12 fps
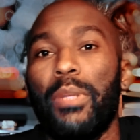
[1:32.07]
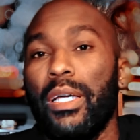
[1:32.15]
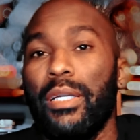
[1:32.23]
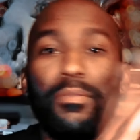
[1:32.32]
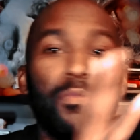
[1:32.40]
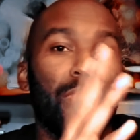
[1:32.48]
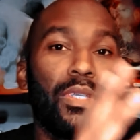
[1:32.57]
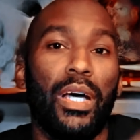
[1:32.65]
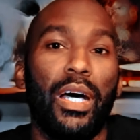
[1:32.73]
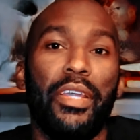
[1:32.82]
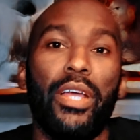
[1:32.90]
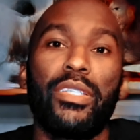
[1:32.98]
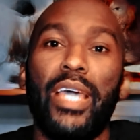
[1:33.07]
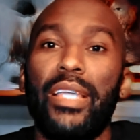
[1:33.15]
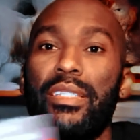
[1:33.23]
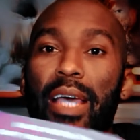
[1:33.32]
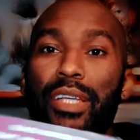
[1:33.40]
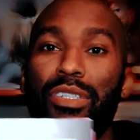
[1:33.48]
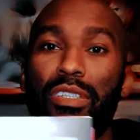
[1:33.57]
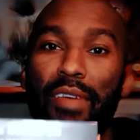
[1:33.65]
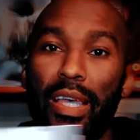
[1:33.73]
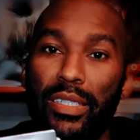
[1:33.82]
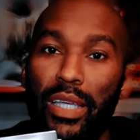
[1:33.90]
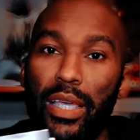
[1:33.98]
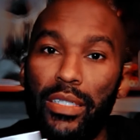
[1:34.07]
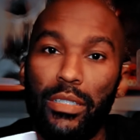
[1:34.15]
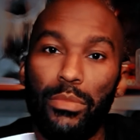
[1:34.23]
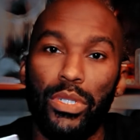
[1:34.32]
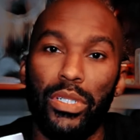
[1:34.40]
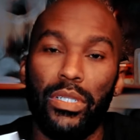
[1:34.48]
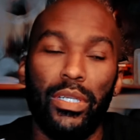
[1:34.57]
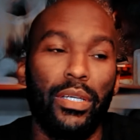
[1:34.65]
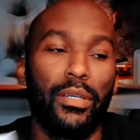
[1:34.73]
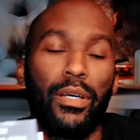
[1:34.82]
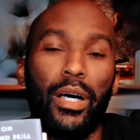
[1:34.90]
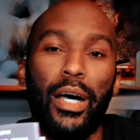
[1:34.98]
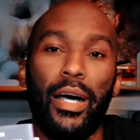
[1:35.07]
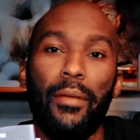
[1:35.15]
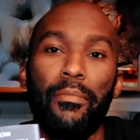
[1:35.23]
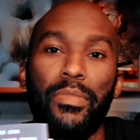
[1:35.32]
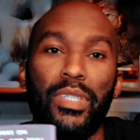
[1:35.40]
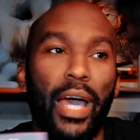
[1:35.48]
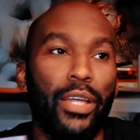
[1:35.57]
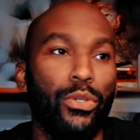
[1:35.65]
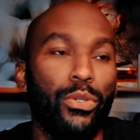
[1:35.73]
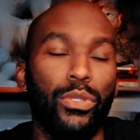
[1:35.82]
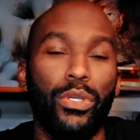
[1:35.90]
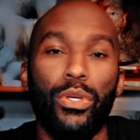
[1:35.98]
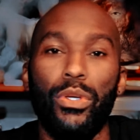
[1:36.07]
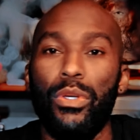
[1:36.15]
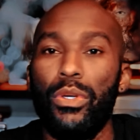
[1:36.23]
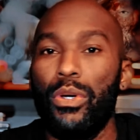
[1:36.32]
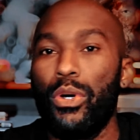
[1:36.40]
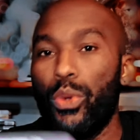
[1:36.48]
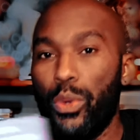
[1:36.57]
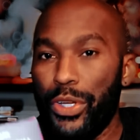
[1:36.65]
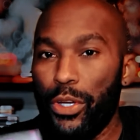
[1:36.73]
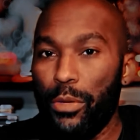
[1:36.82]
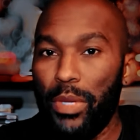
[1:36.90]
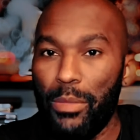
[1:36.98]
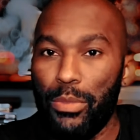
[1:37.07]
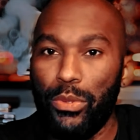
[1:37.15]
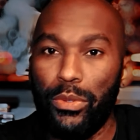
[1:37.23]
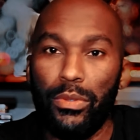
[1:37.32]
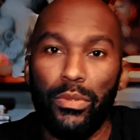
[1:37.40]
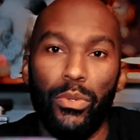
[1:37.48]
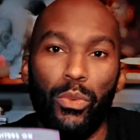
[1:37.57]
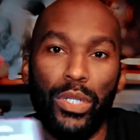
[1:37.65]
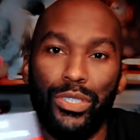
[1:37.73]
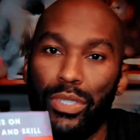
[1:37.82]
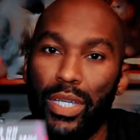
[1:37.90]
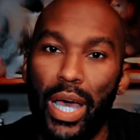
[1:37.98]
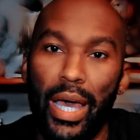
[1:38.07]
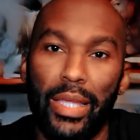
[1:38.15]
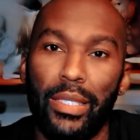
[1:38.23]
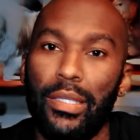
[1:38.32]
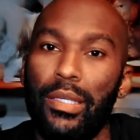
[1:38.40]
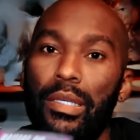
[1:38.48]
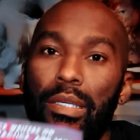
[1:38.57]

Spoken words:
But there's 8 sections of essays in the book titled Who Are Your People, What You Got,